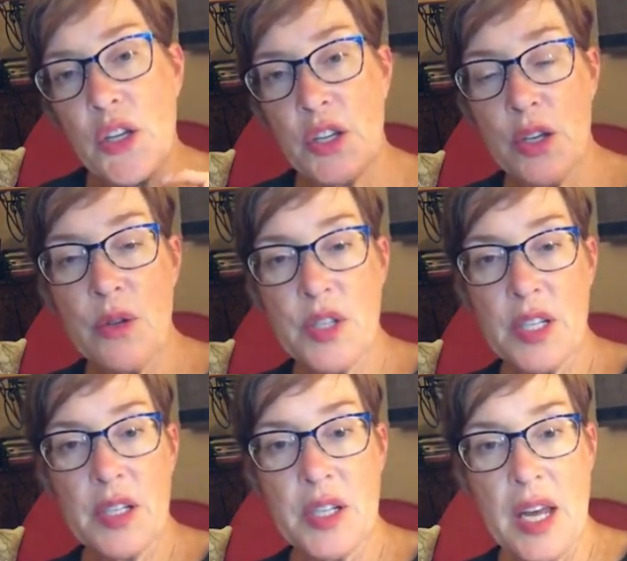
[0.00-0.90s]
you
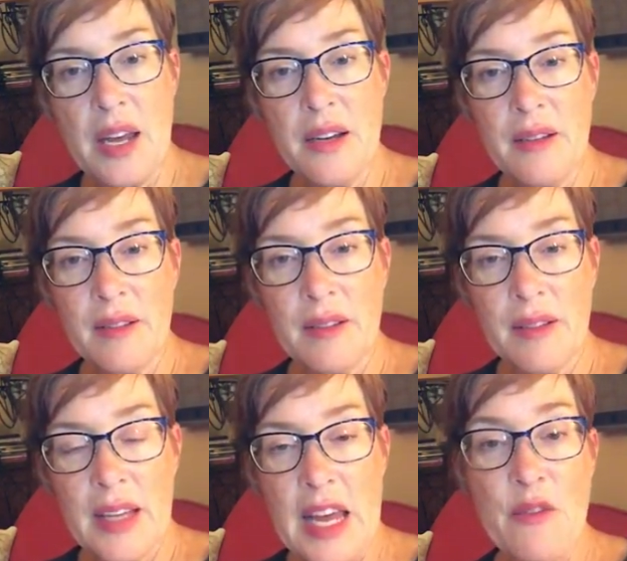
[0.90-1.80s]
succeed
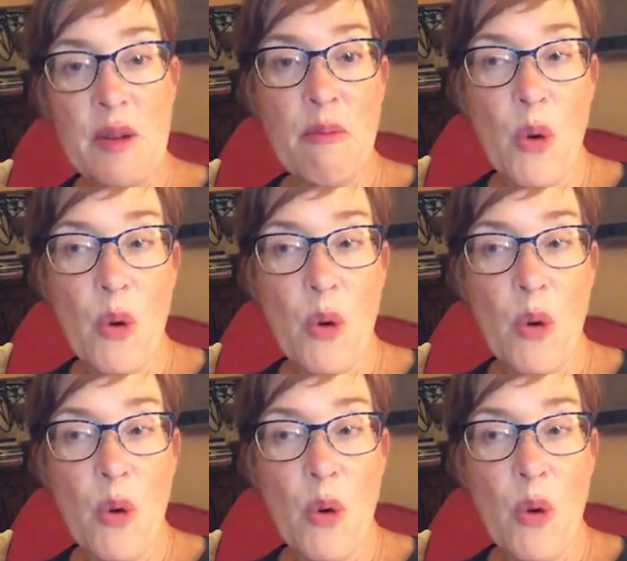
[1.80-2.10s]
even